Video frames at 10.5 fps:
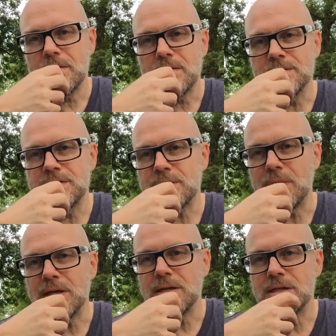contact
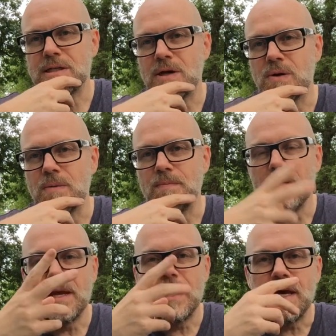me. So
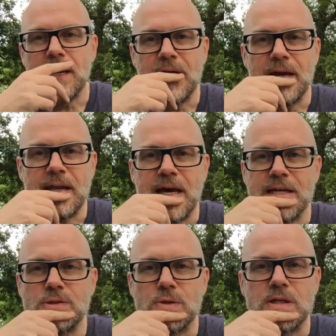and I
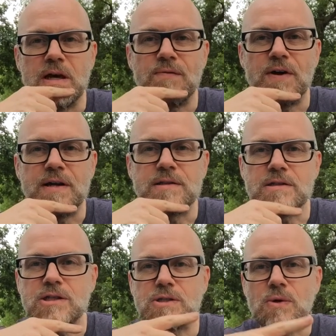took the advantage